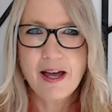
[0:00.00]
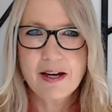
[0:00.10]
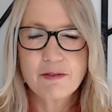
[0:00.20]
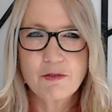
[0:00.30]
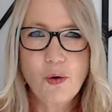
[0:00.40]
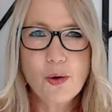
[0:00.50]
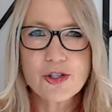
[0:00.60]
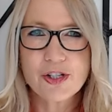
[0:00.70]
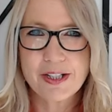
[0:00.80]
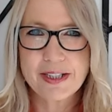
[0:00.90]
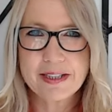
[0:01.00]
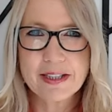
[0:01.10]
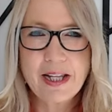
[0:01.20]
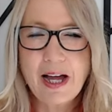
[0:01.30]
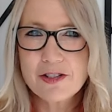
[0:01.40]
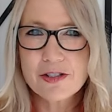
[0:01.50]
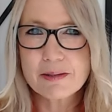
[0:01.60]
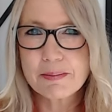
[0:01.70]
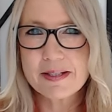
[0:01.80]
And fortunately, the largest